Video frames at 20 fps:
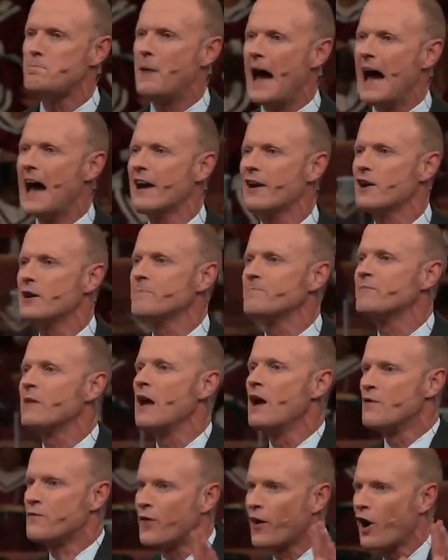pattern
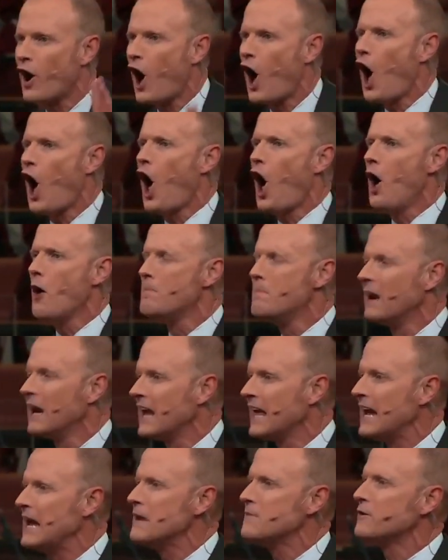for all
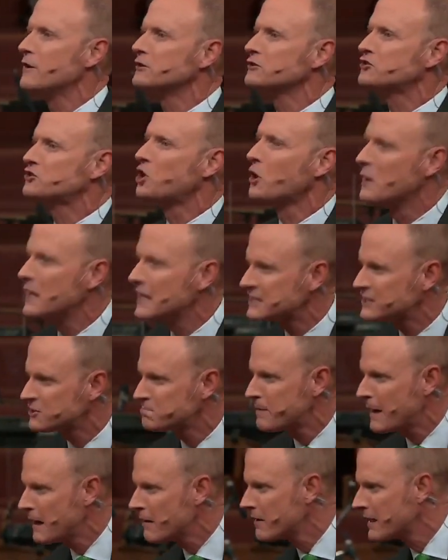believers to
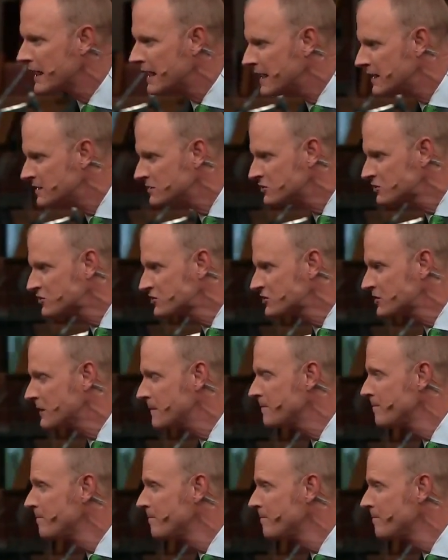experience.